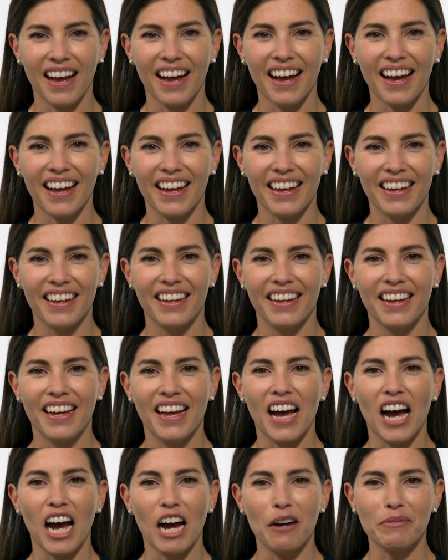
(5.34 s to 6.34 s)
Hi,
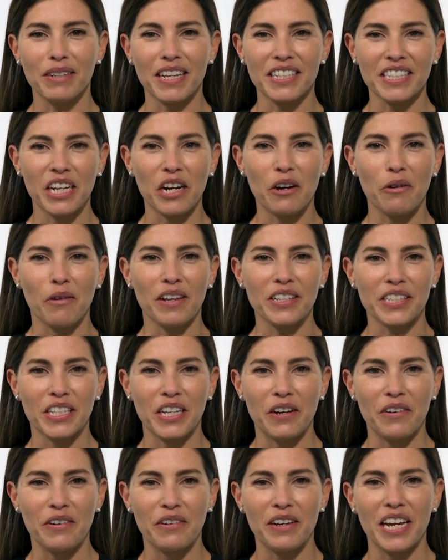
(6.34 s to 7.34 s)
I'm Jessica
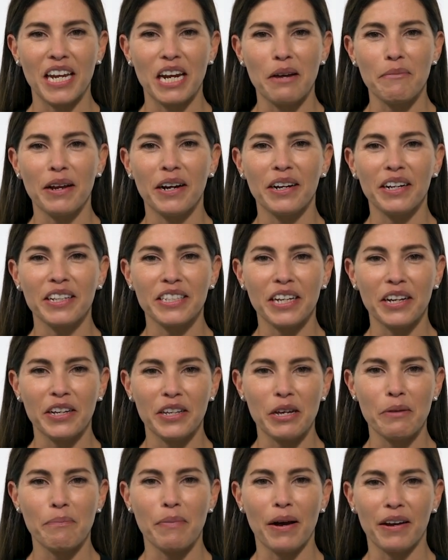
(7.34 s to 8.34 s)
Orozco, and I'm here to tell
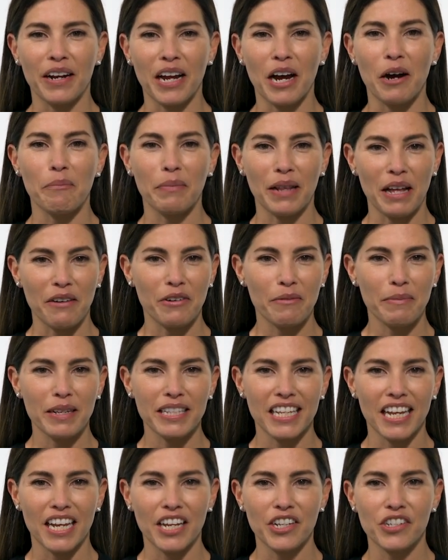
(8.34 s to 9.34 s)
you about how
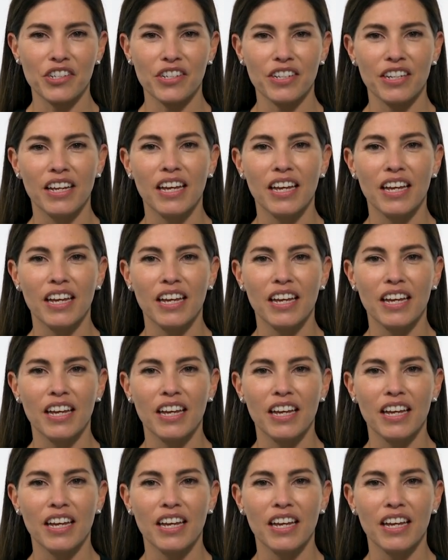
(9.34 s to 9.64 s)
Platform.sh